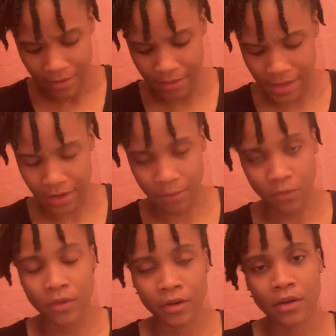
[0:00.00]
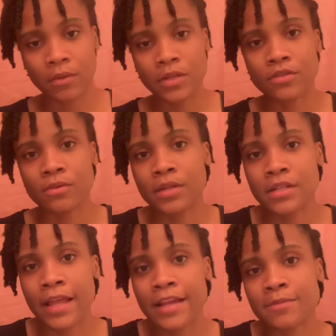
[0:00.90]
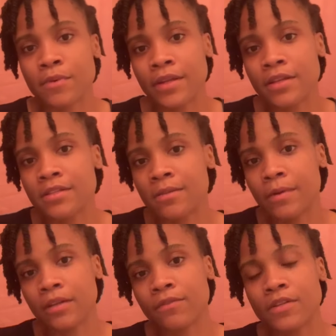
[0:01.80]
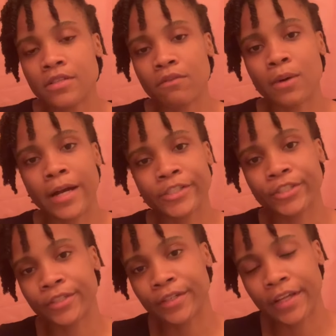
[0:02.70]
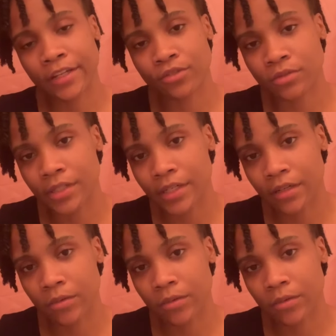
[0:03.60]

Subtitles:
that I'm going to go into, and the last point, is the benefits of washing your natural hair.